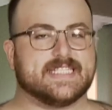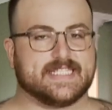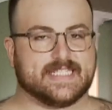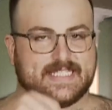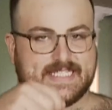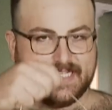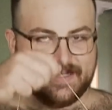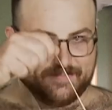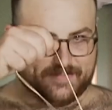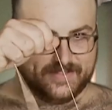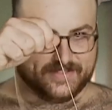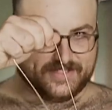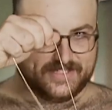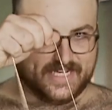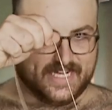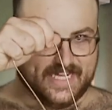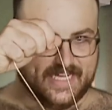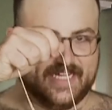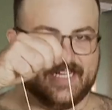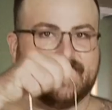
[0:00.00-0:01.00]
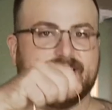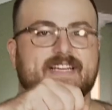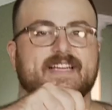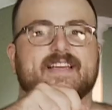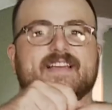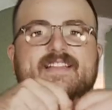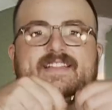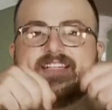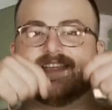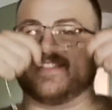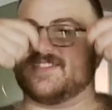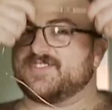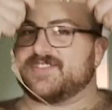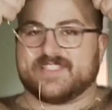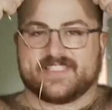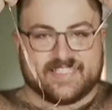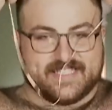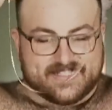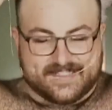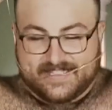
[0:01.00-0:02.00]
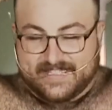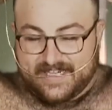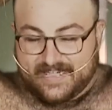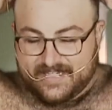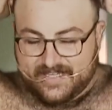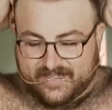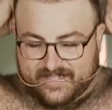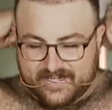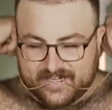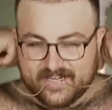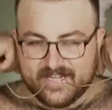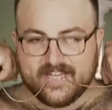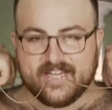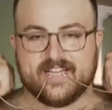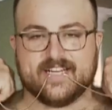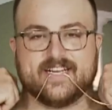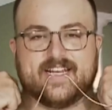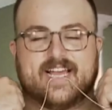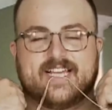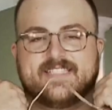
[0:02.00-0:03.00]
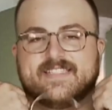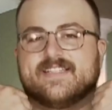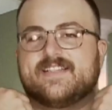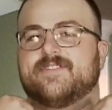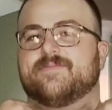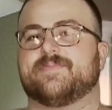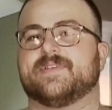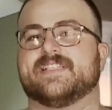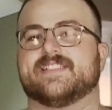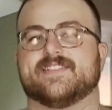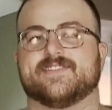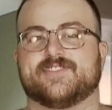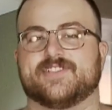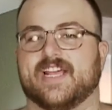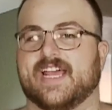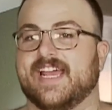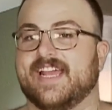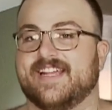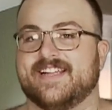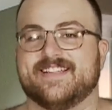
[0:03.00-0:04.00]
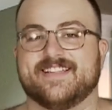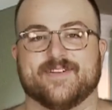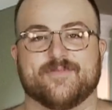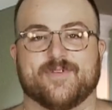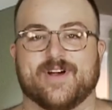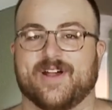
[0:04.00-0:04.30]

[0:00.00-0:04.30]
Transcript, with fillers: simple chain. This is just a singular, nice little piece of chain